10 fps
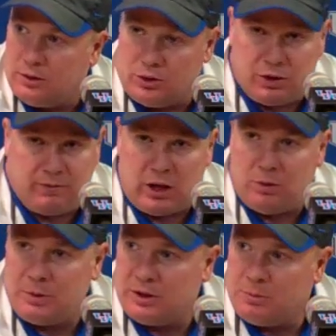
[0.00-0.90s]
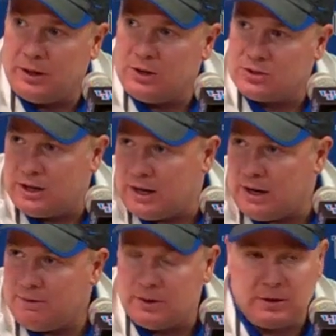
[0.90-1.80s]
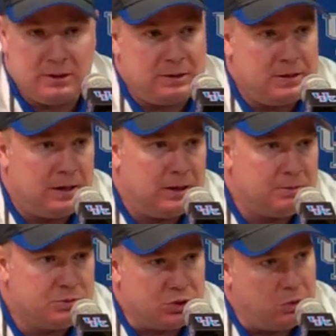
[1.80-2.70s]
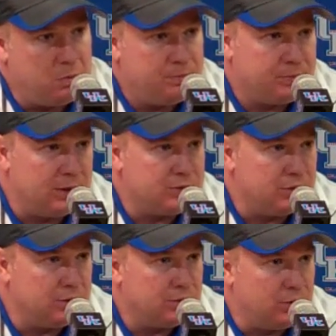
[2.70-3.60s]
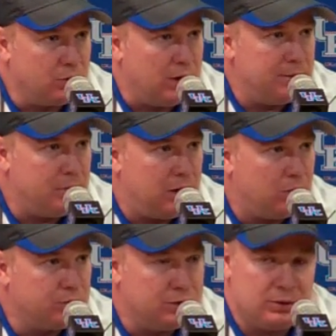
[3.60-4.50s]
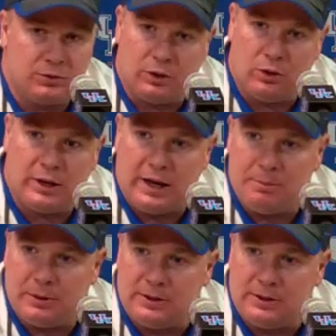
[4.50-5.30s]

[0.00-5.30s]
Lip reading: they're developing the players they have, and so it's a great model to look at.